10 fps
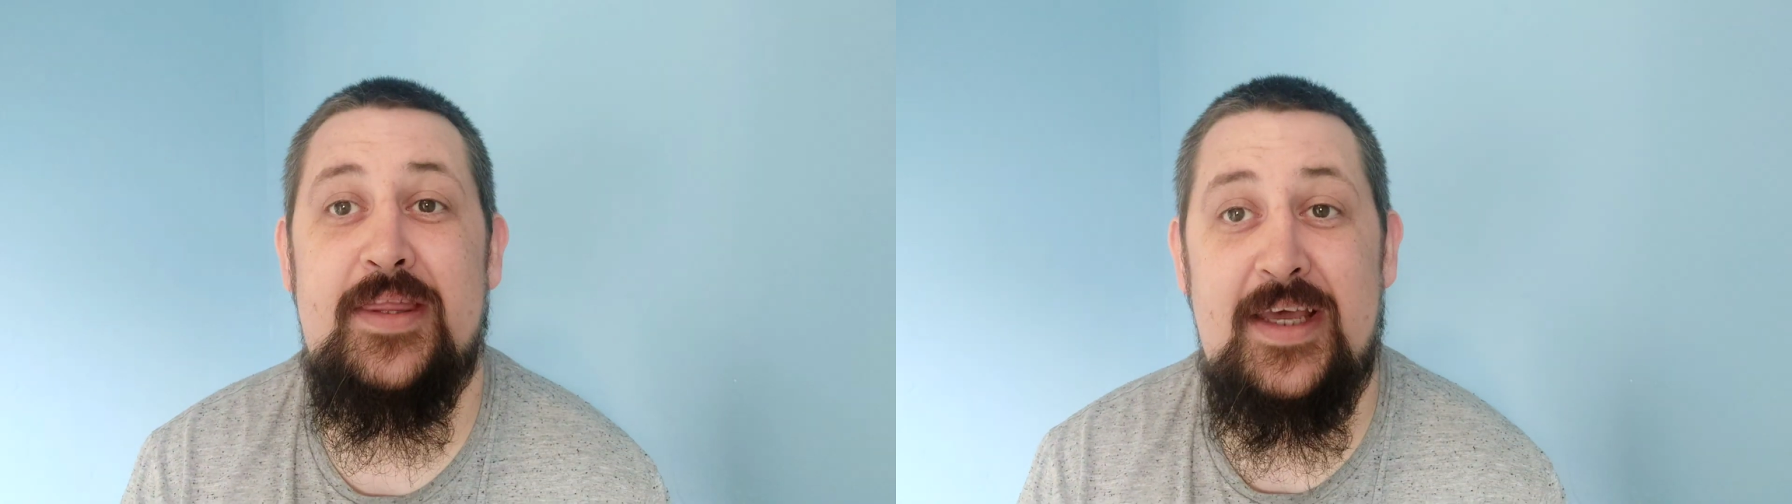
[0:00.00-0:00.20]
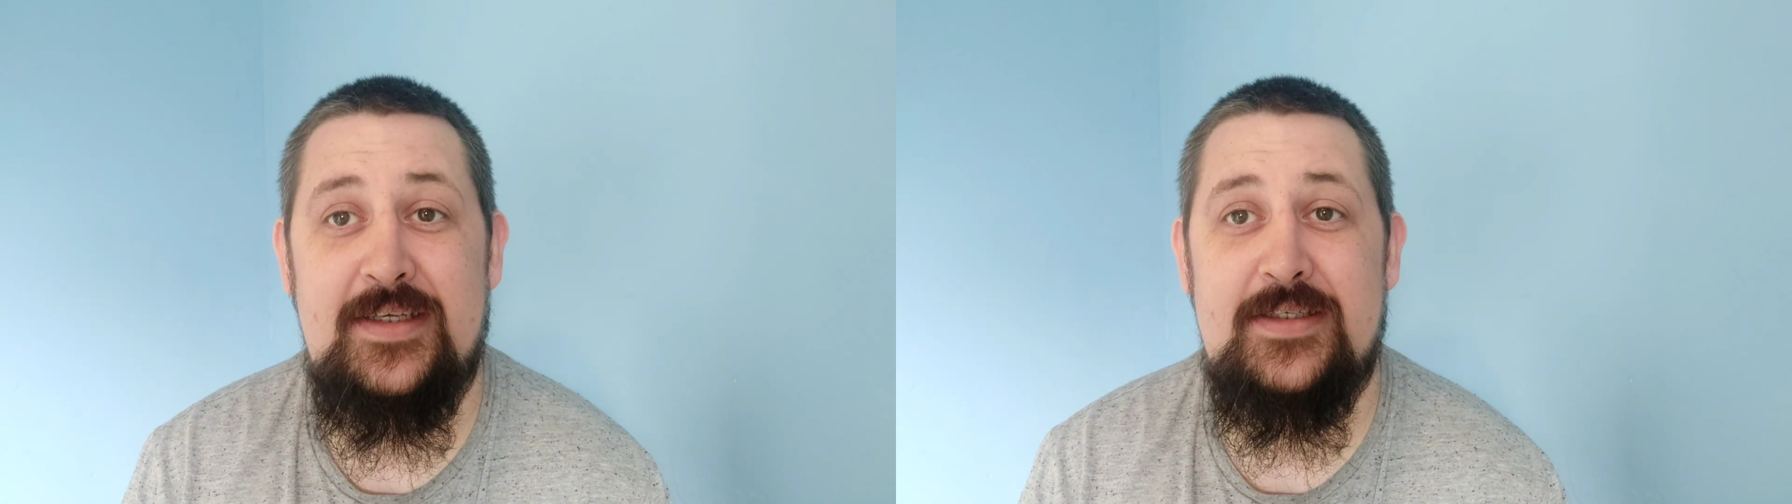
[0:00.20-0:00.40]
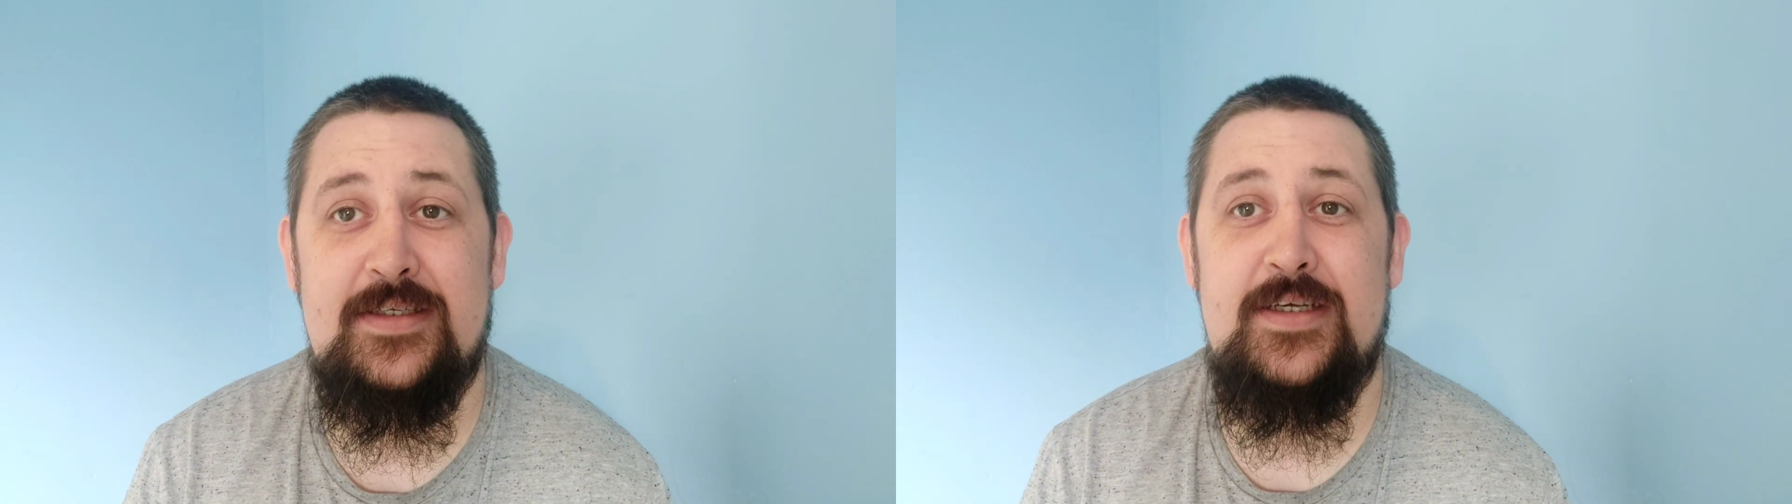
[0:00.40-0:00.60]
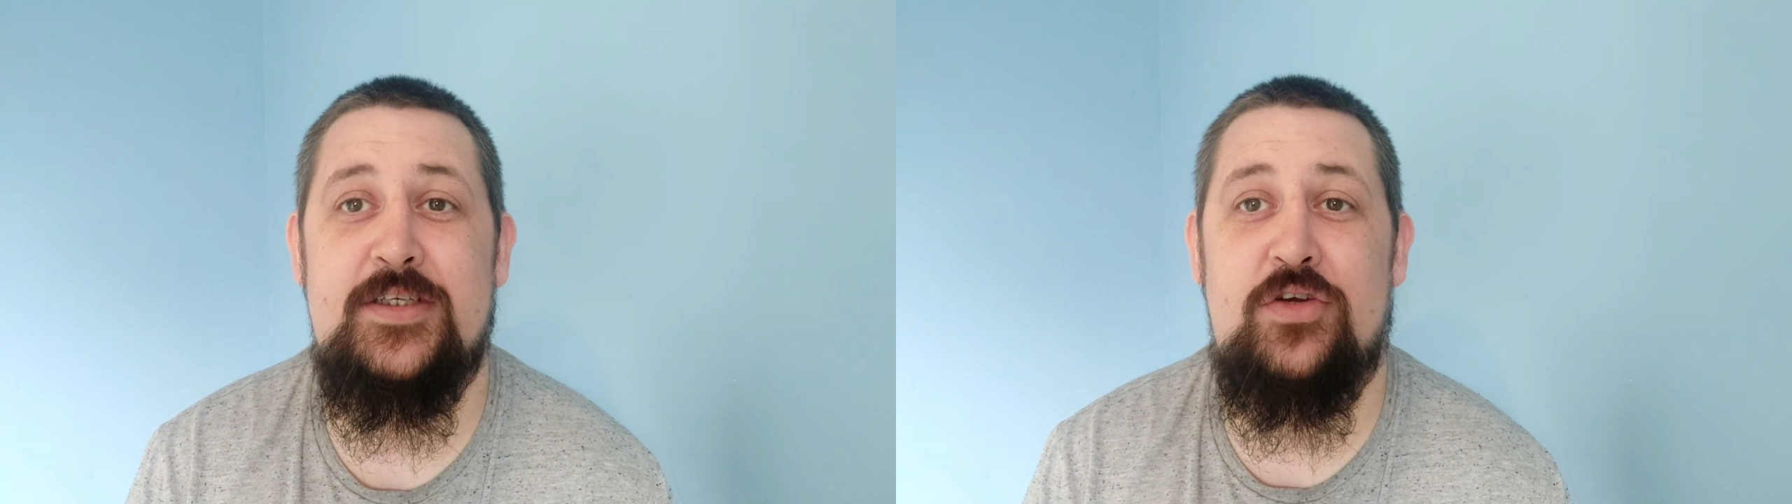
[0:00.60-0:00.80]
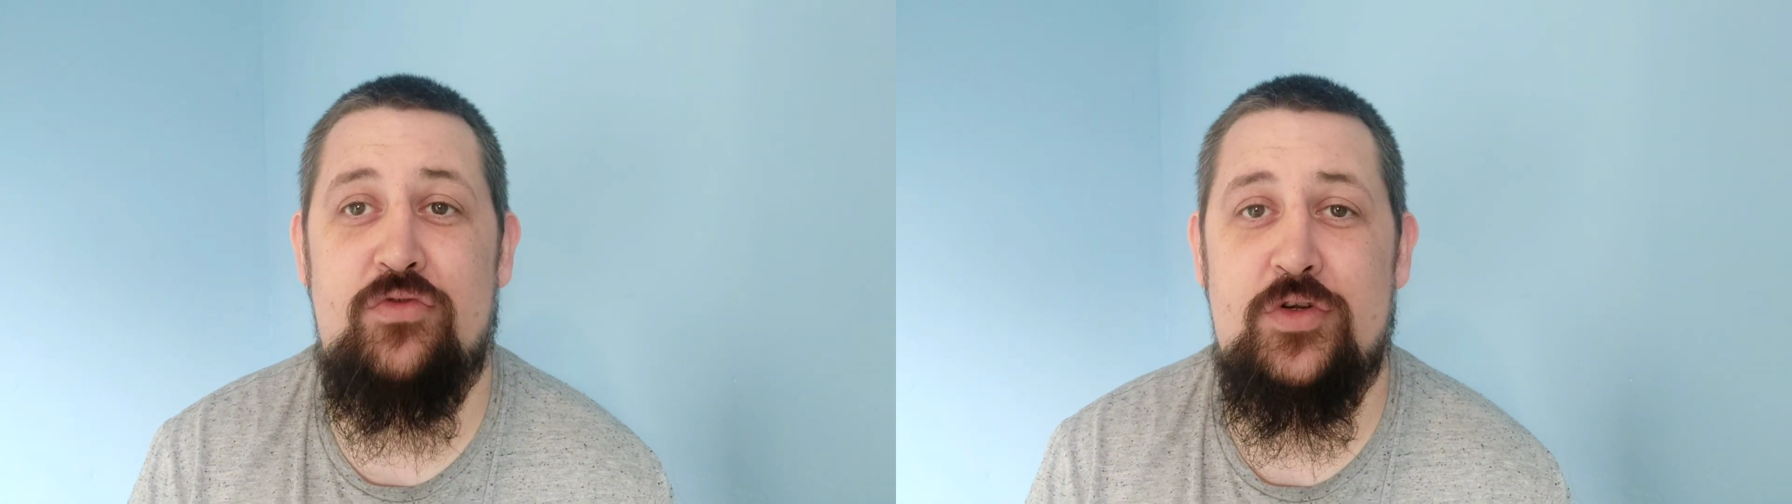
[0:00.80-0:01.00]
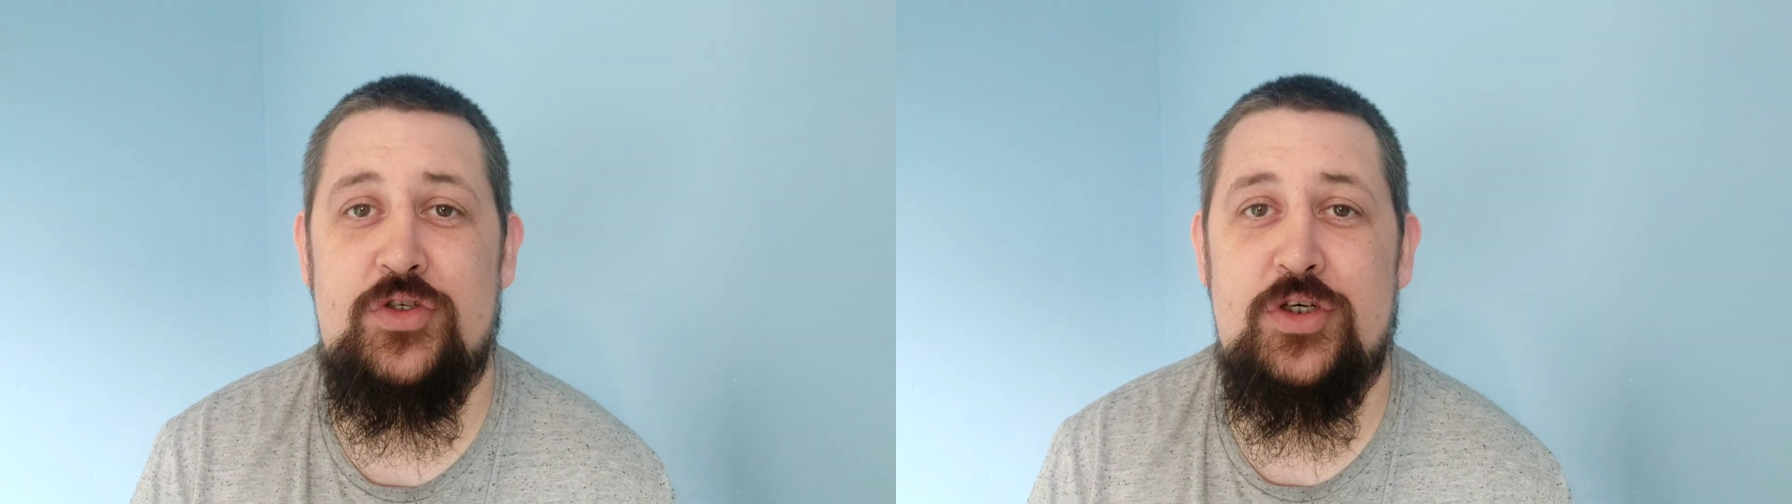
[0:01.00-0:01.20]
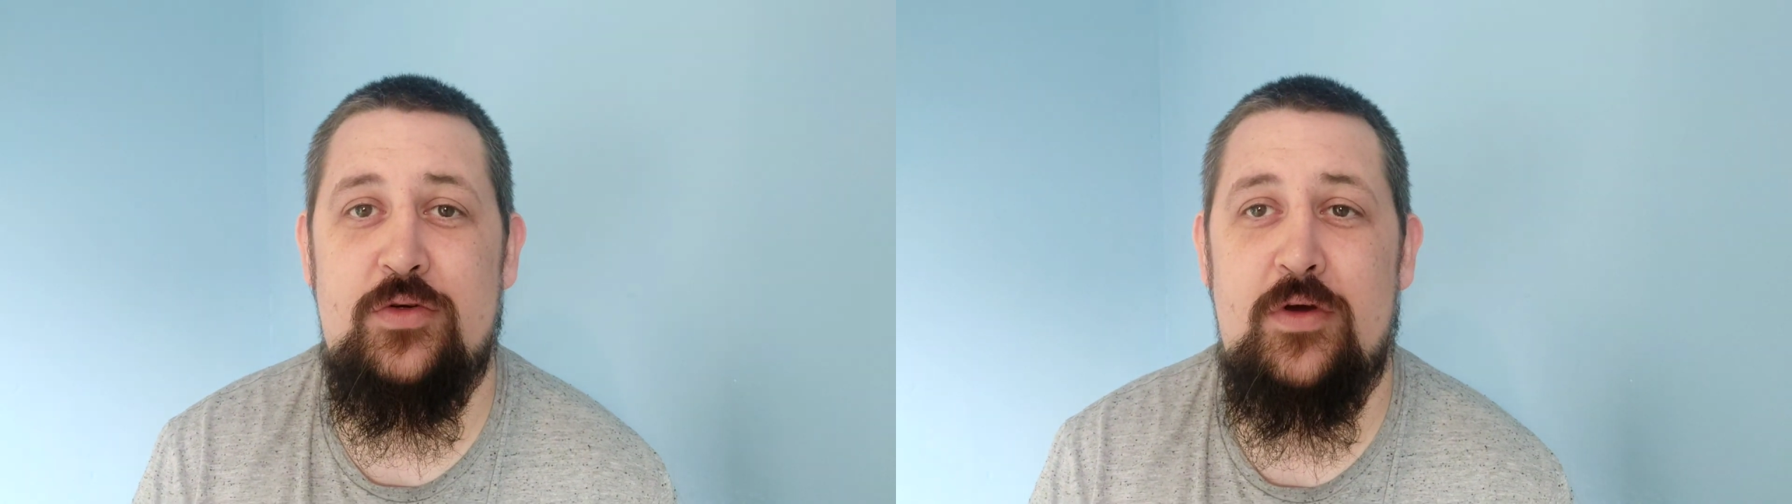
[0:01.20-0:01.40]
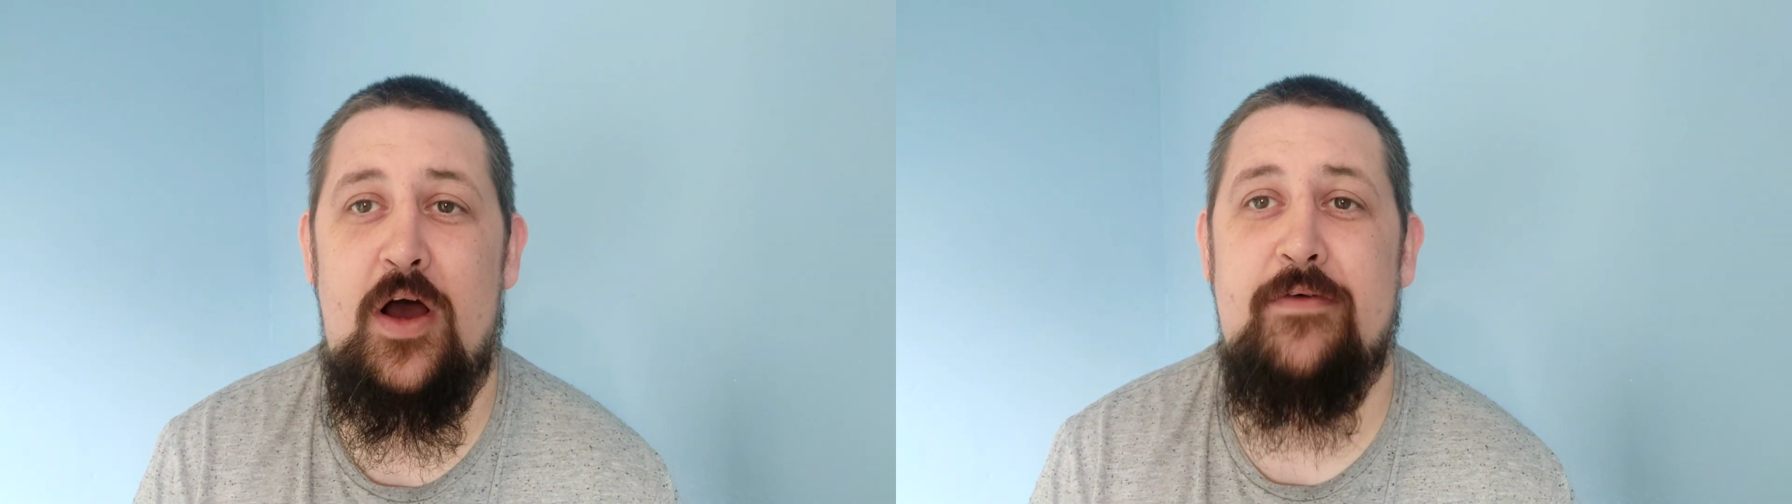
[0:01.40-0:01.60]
This is a run through